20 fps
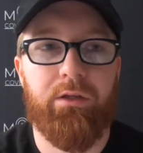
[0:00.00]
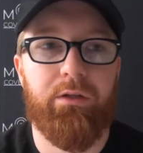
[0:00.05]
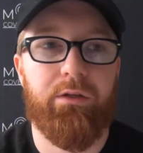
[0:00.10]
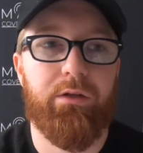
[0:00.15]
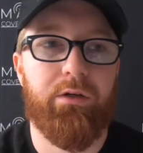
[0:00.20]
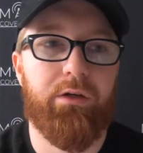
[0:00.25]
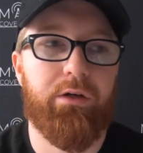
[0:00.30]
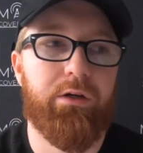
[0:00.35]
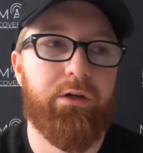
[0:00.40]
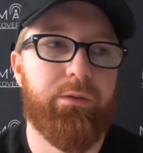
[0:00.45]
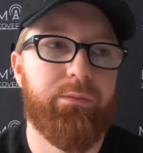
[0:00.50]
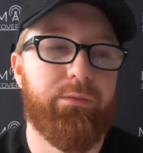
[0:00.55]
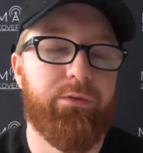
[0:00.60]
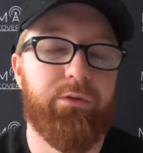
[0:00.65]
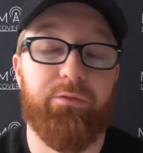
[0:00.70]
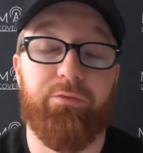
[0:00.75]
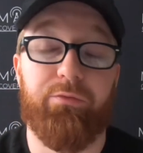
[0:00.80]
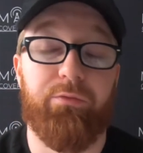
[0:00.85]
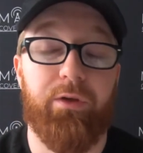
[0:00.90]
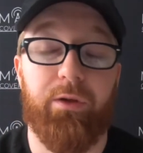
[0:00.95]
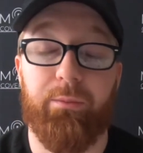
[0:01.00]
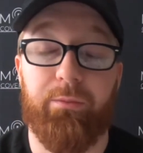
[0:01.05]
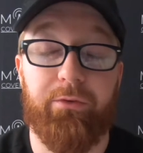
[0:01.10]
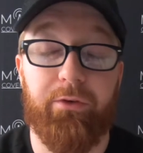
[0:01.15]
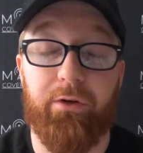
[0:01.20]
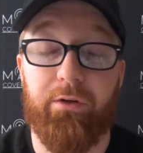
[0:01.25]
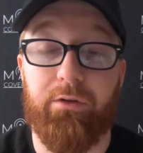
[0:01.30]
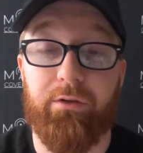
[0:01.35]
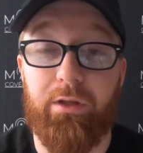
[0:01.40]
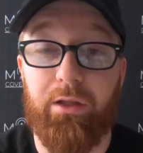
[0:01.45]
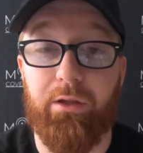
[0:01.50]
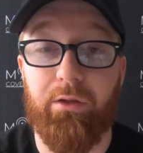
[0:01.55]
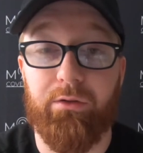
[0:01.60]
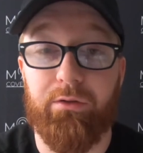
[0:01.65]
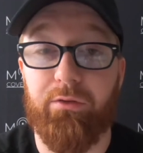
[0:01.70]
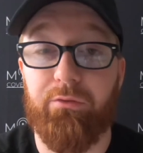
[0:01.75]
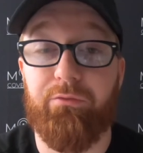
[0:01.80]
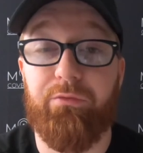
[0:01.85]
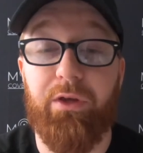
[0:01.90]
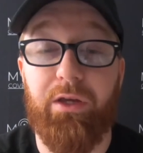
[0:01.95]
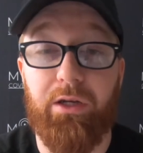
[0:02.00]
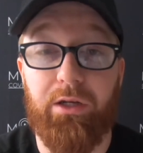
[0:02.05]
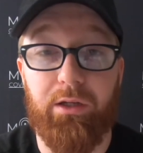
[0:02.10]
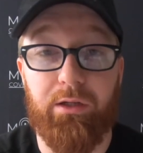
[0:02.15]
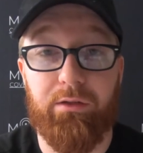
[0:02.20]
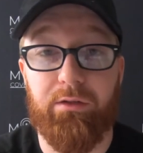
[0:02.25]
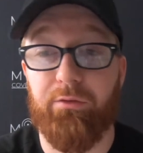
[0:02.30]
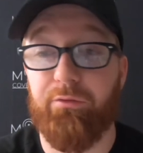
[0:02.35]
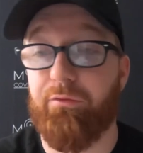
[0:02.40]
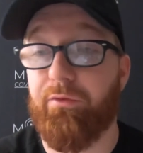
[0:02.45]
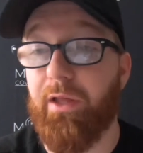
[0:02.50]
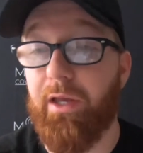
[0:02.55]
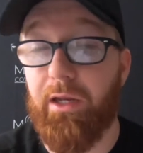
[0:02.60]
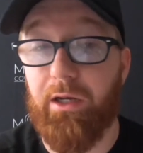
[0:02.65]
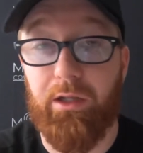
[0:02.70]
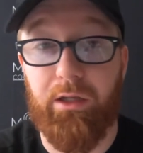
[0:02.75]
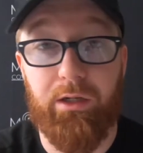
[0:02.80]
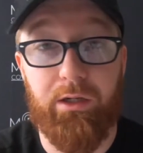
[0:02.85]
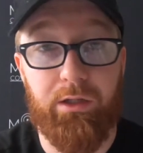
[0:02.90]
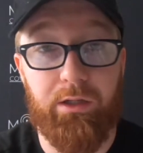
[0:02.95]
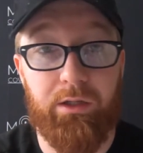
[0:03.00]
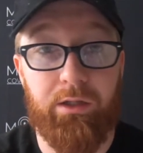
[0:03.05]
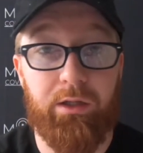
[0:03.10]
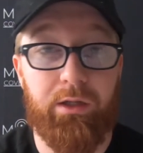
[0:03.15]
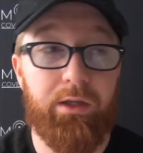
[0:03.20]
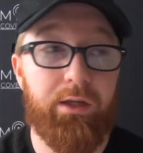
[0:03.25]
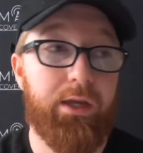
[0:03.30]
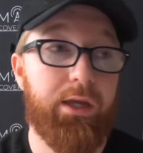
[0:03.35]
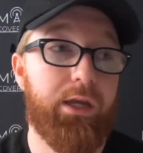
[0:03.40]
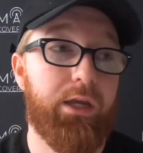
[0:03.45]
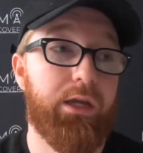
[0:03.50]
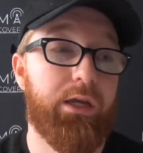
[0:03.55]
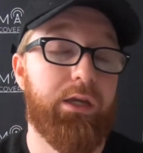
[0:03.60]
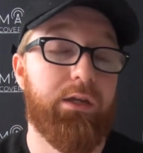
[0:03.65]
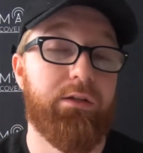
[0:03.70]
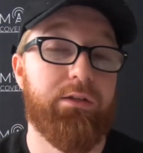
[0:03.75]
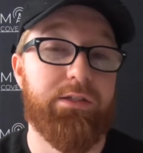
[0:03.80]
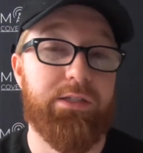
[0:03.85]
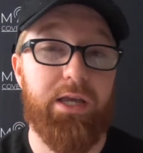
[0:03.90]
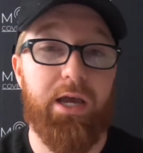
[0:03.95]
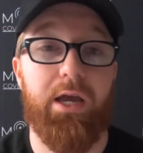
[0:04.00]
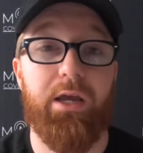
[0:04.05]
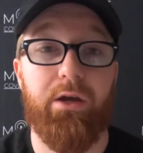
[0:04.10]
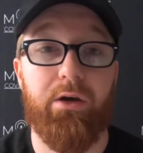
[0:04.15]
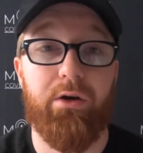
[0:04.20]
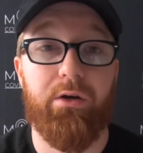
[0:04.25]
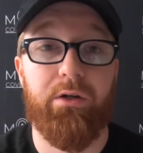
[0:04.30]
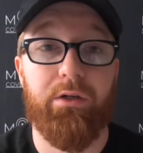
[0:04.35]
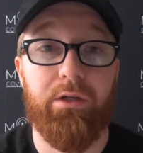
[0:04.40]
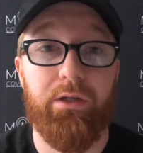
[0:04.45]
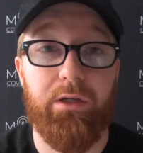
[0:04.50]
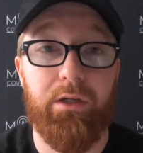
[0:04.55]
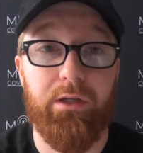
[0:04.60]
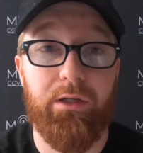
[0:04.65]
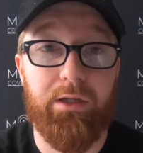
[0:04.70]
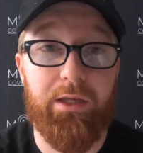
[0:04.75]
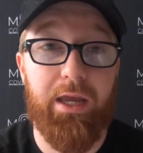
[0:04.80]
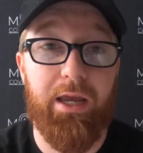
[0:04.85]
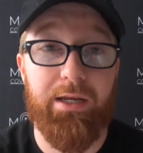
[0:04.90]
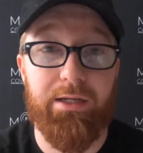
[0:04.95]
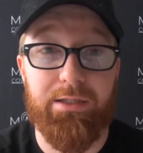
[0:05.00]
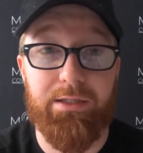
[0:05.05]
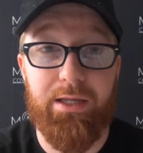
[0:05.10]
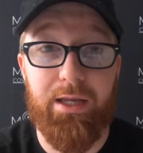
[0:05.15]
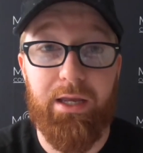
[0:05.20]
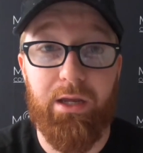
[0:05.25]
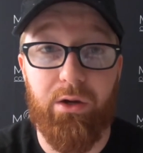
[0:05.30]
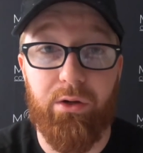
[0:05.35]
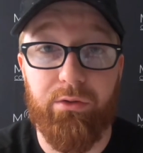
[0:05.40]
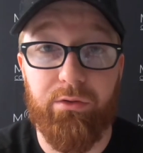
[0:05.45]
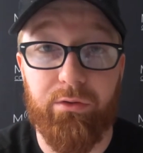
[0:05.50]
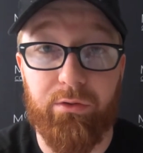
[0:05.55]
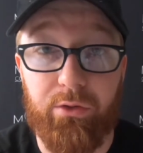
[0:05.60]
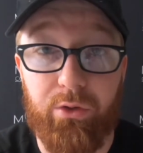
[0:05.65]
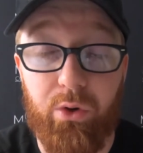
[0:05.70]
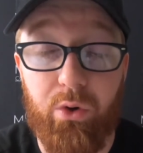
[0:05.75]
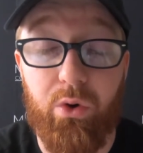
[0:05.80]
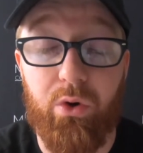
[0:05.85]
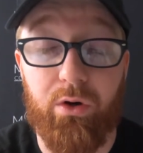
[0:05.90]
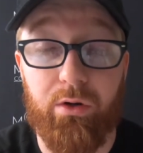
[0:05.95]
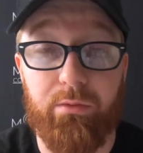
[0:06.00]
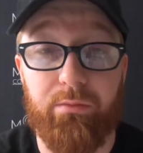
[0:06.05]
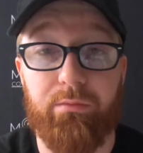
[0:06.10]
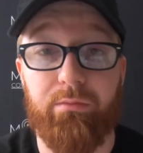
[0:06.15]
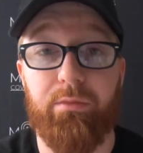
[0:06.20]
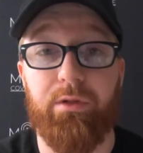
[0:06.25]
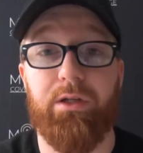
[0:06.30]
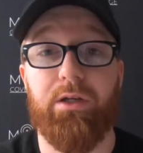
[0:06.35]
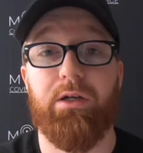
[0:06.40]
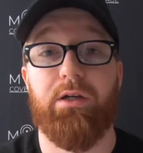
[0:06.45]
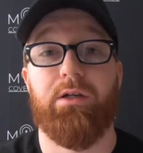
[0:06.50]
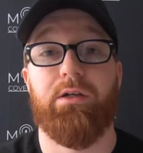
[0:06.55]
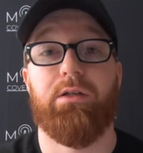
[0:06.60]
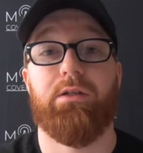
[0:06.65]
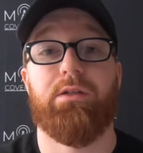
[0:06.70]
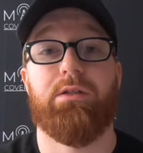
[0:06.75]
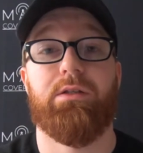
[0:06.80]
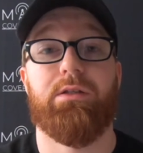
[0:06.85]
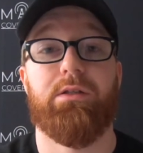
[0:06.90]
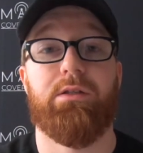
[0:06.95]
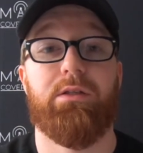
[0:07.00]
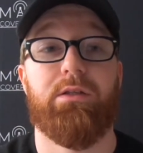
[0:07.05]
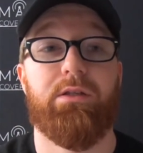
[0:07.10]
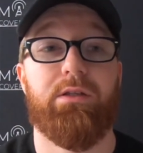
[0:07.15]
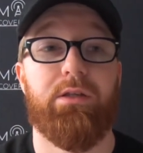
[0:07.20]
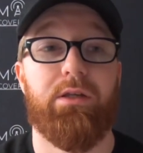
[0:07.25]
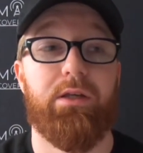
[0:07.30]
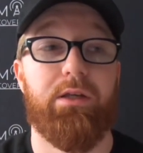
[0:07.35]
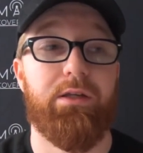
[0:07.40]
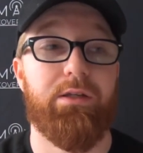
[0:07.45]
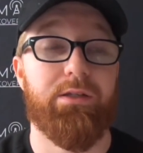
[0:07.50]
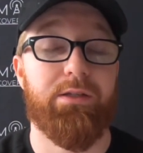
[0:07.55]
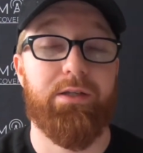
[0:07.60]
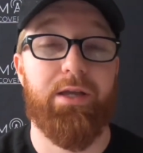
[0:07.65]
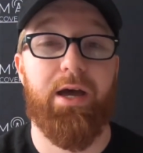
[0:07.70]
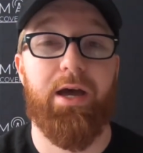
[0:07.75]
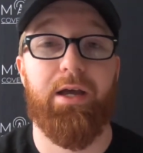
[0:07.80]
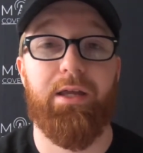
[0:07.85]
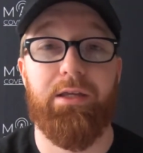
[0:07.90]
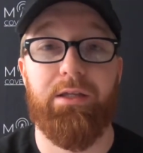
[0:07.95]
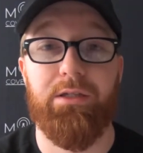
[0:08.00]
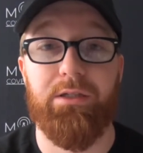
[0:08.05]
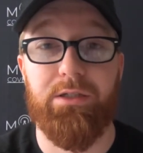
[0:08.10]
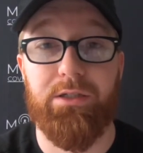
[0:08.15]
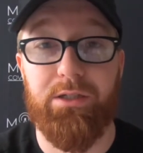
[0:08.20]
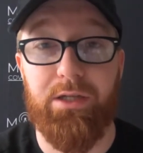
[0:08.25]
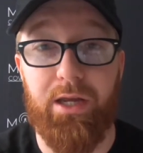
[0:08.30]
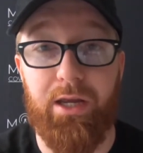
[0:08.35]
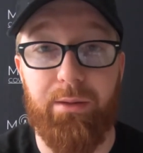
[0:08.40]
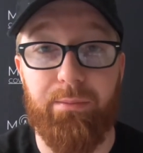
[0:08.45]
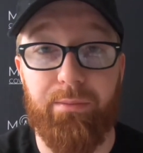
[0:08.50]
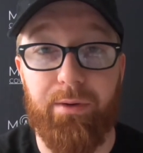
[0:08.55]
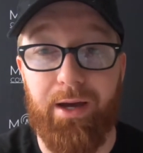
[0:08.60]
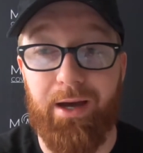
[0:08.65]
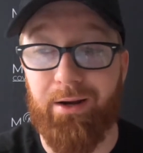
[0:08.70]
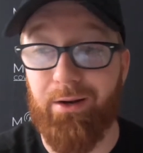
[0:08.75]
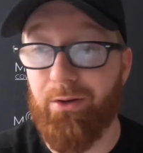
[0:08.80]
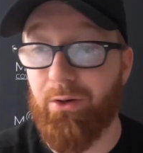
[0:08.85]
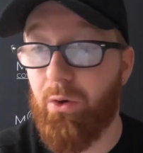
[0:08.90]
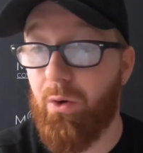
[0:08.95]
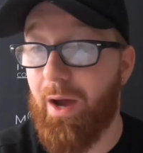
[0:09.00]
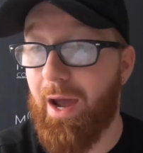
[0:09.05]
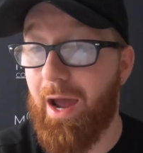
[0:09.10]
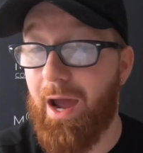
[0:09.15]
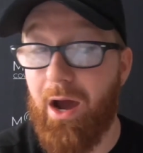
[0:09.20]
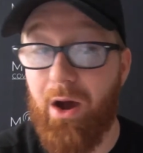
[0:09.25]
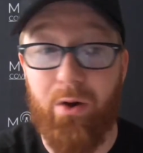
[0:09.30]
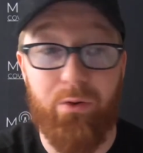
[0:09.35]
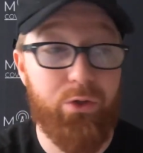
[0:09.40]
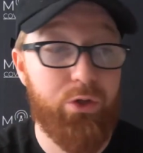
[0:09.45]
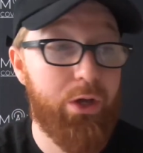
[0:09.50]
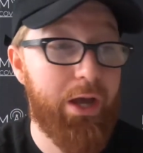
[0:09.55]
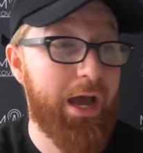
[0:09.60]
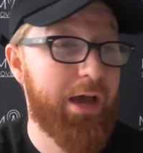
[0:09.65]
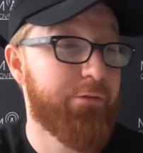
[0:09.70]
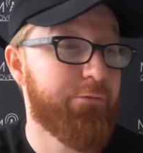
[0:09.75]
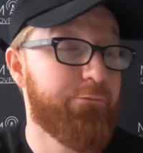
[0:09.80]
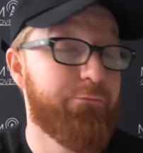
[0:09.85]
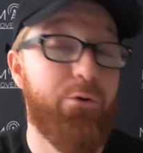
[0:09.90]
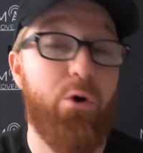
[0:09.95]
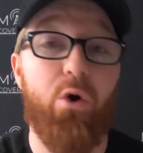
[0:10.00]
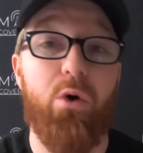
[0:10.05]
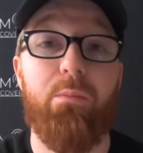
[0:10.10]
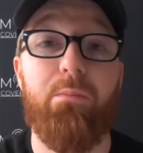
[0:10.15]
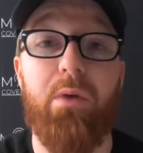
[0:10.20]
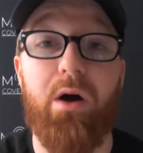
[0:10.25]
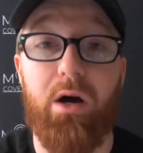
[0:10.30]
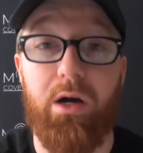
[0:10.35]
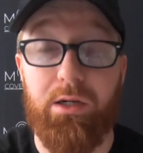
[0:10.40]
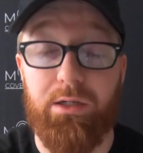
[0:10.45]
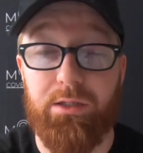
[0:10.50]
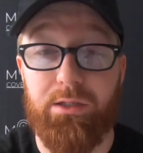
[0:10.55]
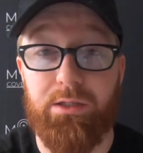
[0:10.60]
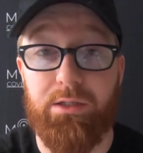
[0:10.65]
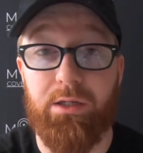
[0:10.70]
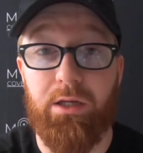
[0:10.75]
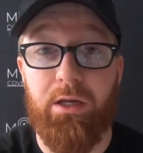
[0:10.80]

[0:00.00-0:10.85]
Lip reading: They look defeated, deflated, and Zion can't stay on the court because he's not in shape. I don't know how. You had 4 months